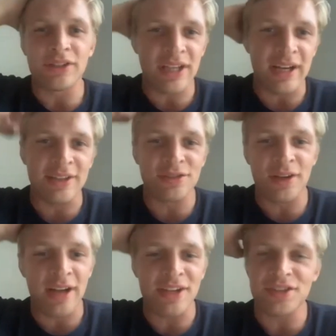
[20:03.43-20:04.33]
Ed's or
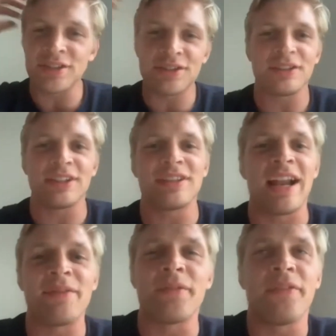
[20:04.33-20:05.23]
Ignatius, it's not
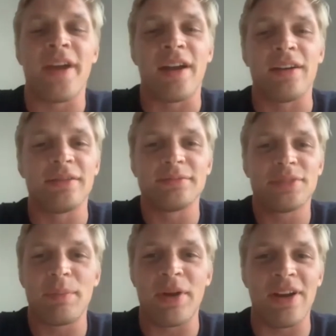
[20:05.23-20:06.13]
even fair. Period.